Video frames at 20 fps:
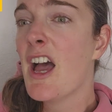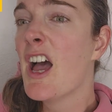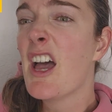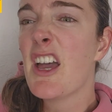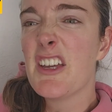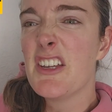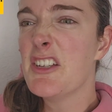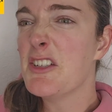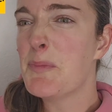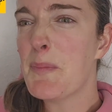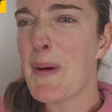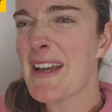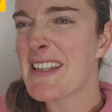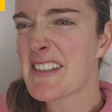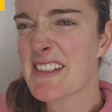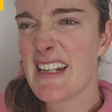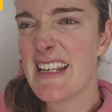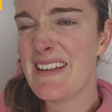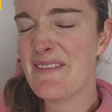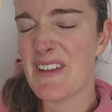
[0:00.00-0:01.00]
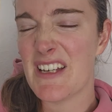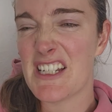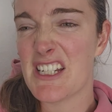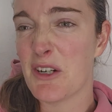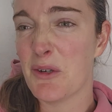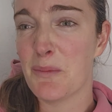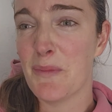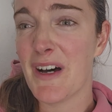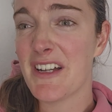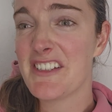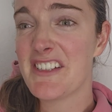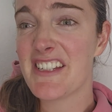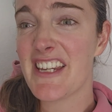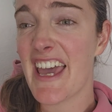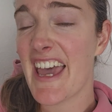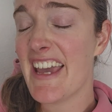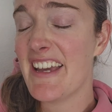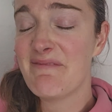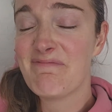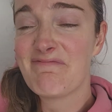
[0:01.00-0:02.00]
You'd best leave it till
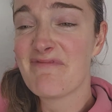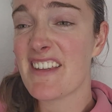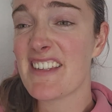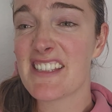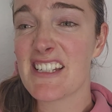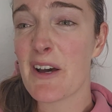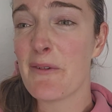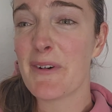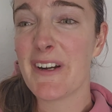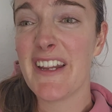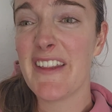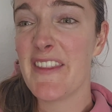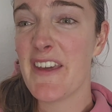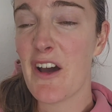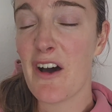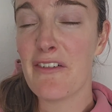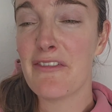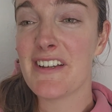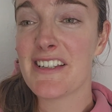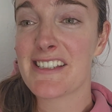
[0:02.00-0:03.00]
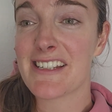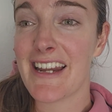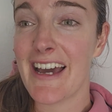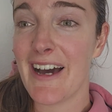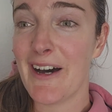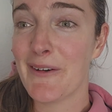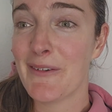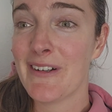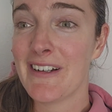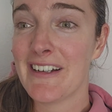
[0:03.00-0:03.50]
Monday. There's no one in the office now.